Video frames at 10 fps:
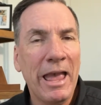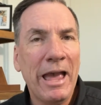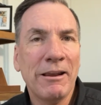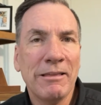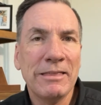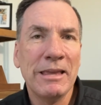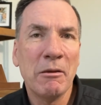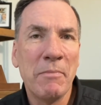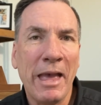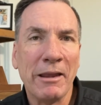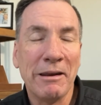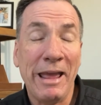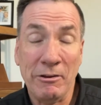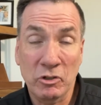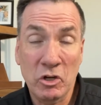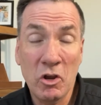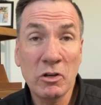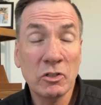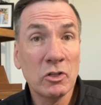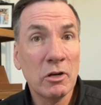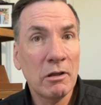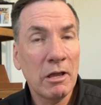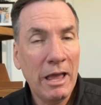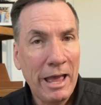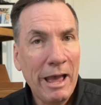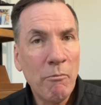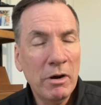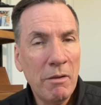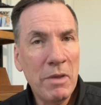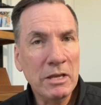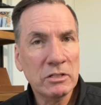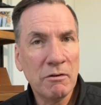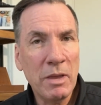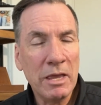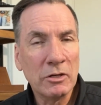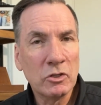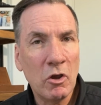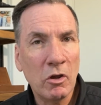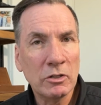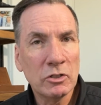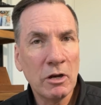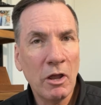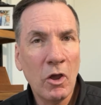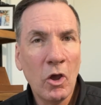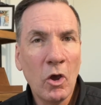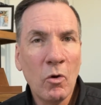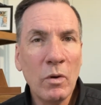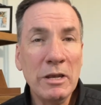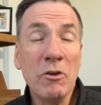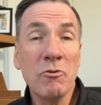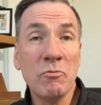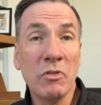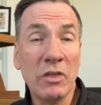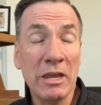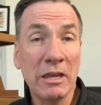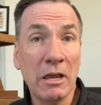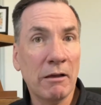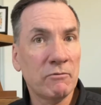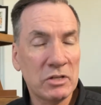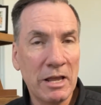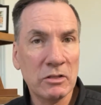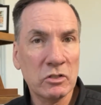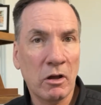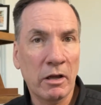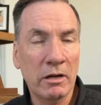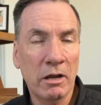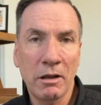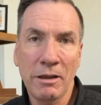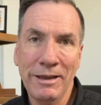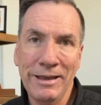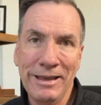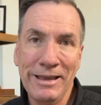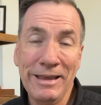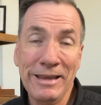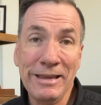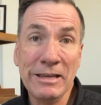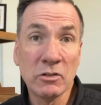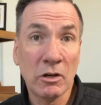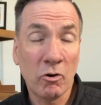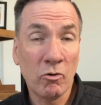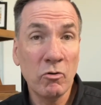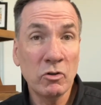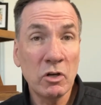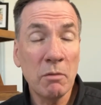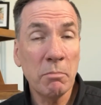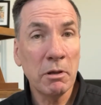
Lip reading: And I think about our church and what it means to be a church. When you think of Southside, is it a cruise ship